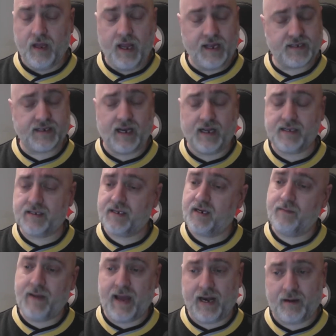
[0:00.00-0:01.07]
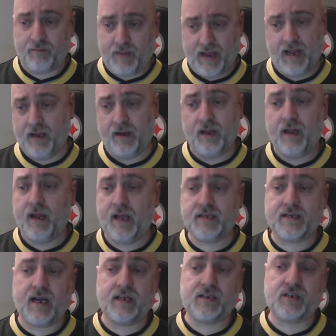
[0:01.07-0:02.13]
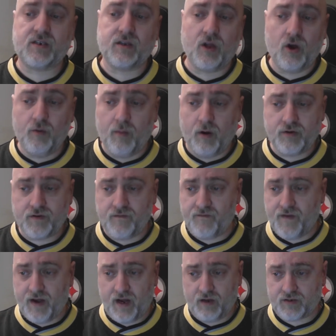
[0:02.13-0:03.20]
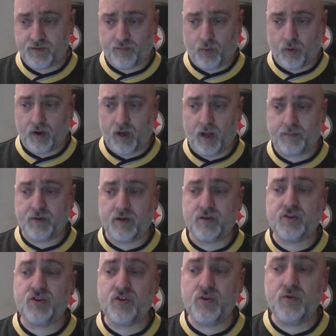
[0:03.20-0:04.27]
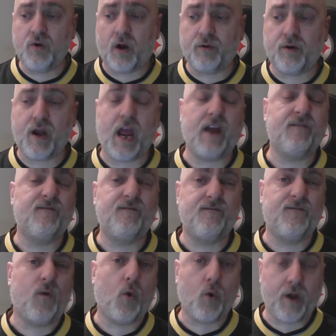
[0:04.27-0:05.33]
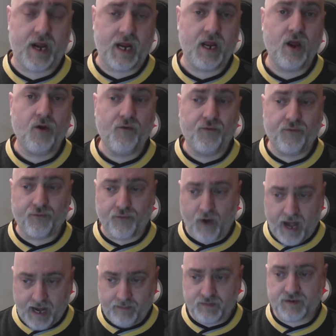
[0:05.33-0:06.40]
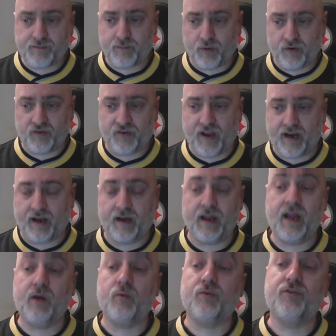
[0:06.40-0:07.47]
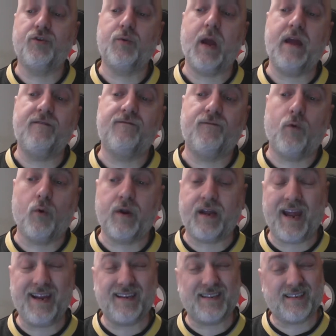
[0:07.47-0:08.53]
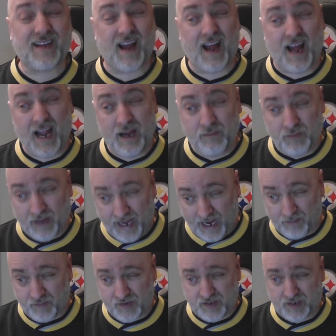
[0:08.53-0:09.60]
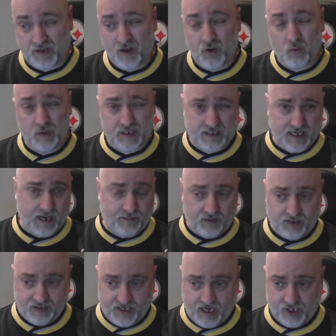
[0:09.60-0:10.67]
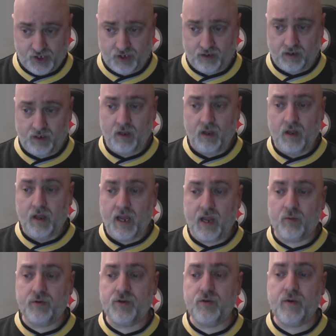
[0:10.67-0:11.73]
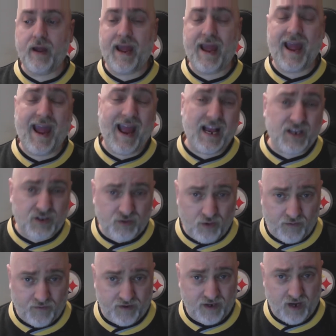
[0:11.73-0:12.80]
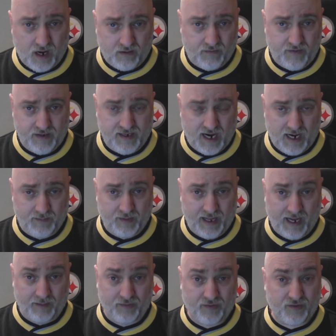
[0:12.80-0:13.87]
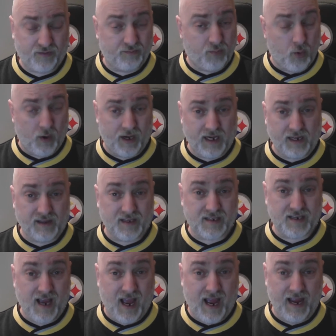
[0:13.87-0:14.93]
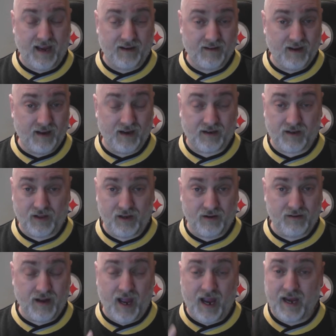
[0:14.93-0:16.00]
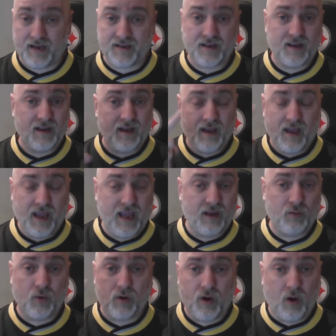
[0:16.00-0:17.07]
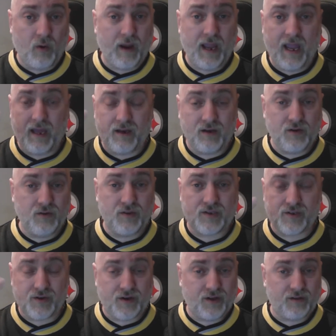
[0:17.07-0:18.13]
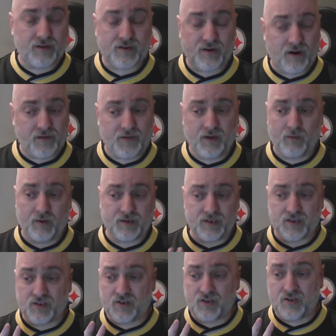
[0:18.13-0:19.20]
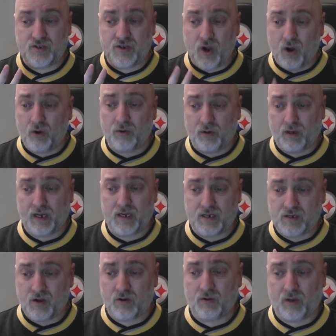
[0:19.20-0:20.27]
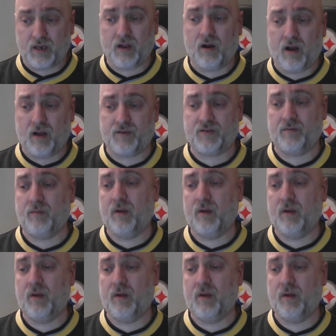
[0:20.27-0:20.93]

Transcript: It's got cinematic pan. It's got slow motion video support up to 240 frames per second. It will do a 4K time lapse with stabilization. It will do astrophotography time lapse pointed at the sky in a clear night. It will go ahead and do the circular star thing, which is totally awesome.